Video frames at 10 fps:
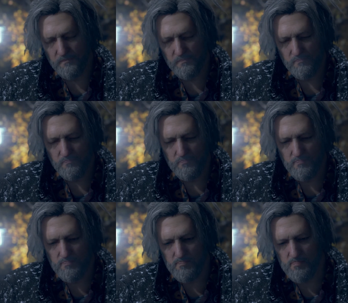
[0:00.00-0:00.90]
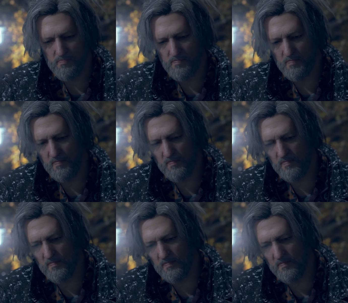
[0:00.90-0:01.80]

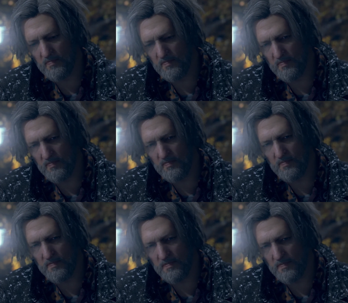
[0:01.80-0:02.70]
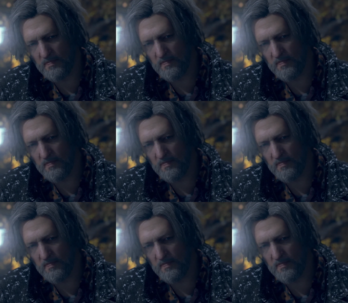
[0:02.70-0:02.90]
[no speech]